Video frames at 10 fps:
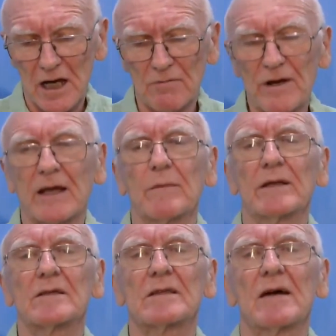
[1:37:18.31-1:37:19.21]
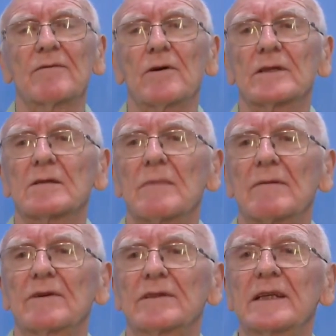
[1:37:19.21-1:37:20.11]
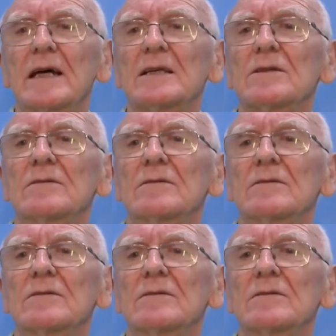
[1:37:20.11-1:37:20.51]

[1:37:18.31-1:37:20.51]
I recommend Stavros Mavrodias,